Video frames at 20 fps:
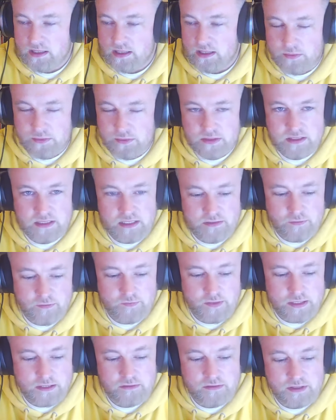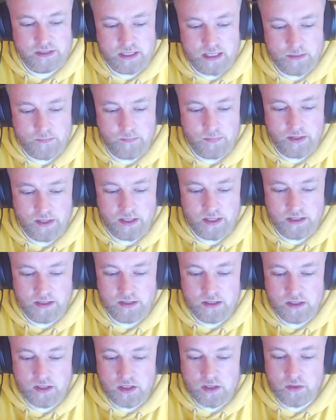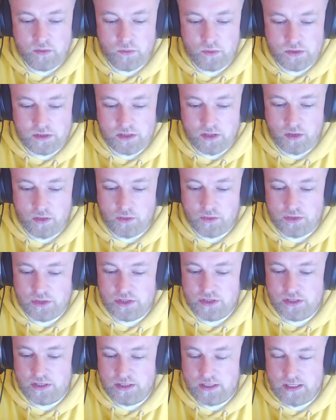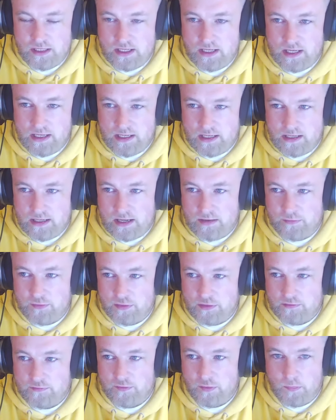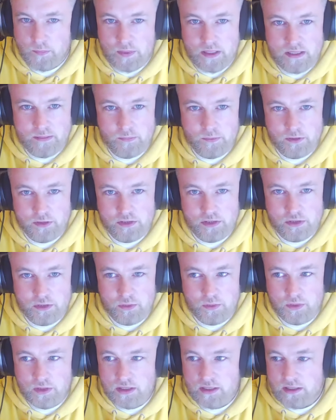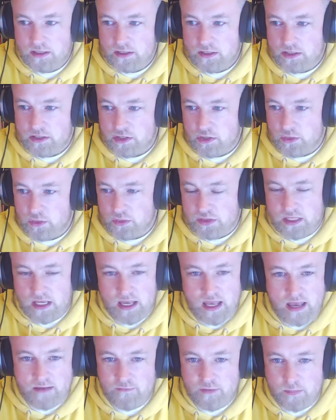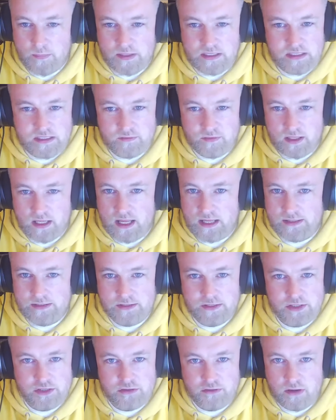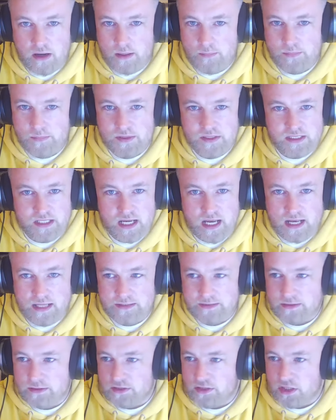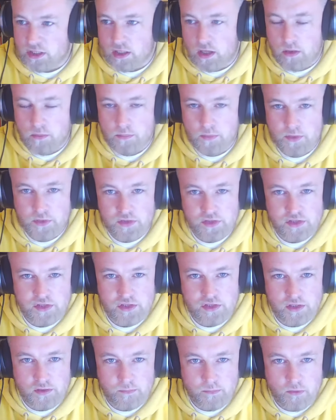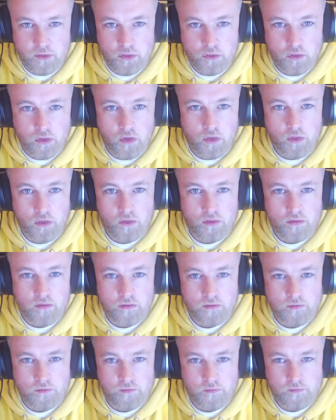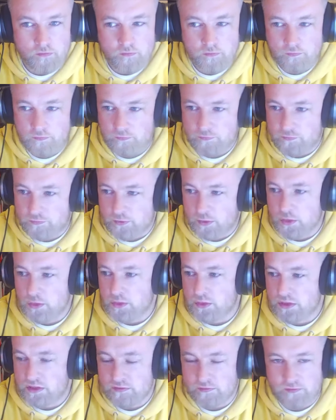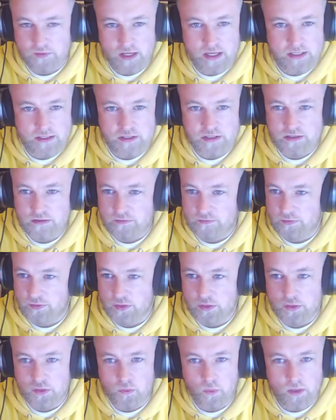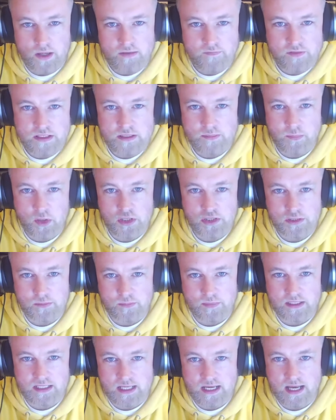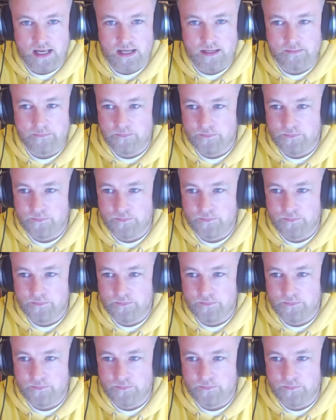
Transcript: Now, the Dig for Victory campaign was launched in an effort for people to use every bit of land, scraps, gardens, allotments to grow fruit, veg, food, whatever they possibly can